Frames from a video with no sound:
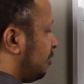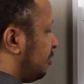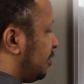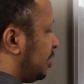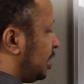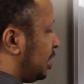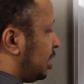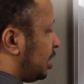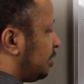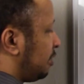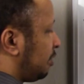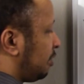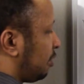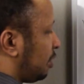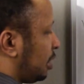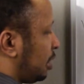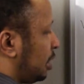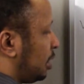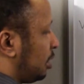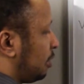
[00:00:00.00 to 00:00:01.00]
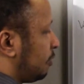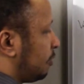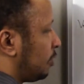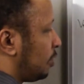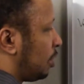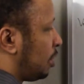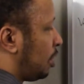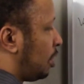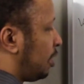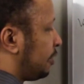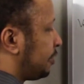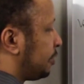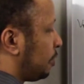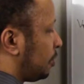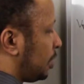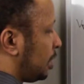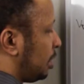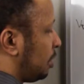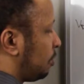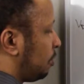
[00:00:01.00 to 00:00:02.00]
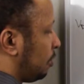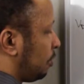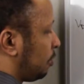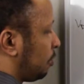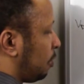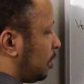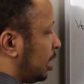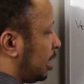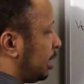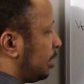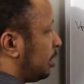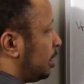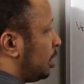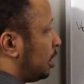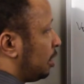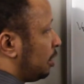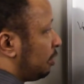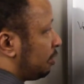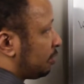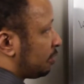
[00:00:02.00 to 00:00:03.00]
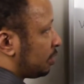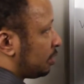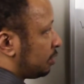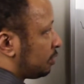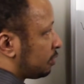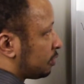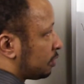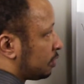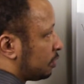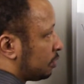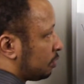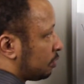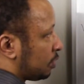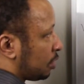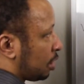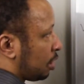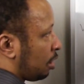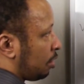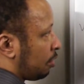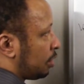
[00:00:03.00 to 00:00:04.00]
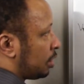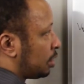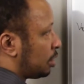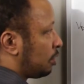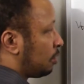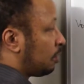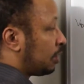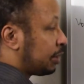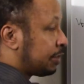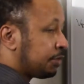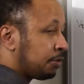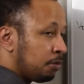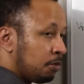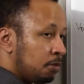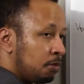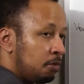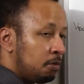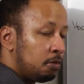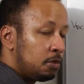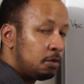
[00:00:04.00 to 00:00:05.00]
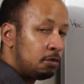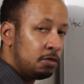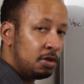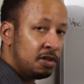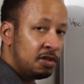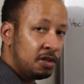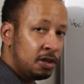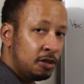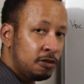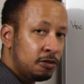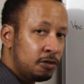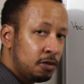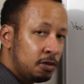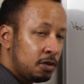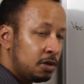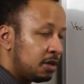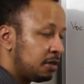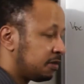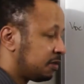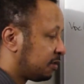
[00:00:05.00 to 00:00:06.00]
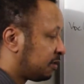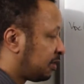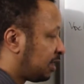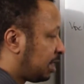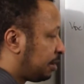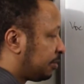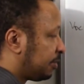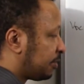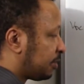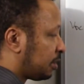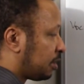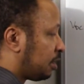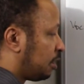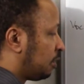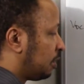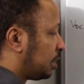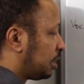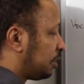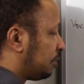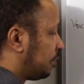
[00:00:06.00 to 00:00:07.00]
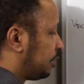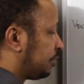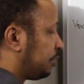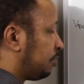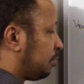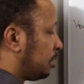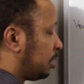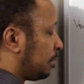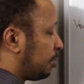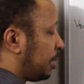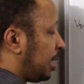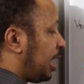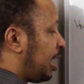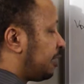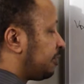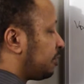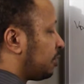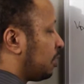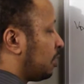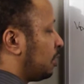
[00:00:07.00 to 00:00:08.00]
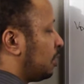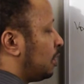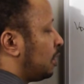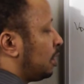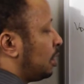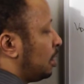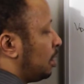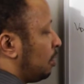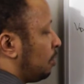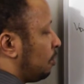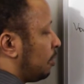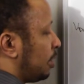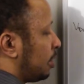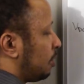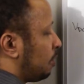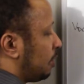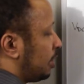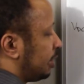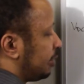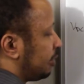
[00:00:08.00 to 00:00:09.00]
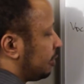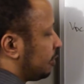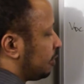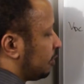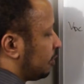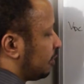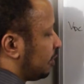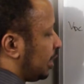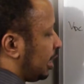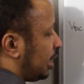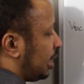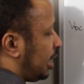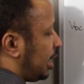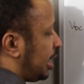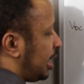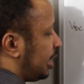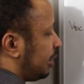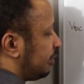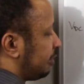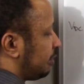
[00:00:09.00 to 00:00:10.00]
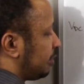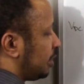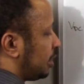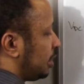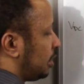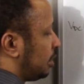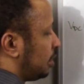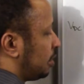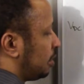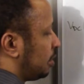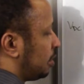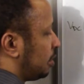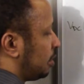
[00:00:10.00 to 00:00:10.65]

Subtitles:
VDC also equals what? Since the current going through the resistor is the same as the current going through the capacitor, we're going to just say IC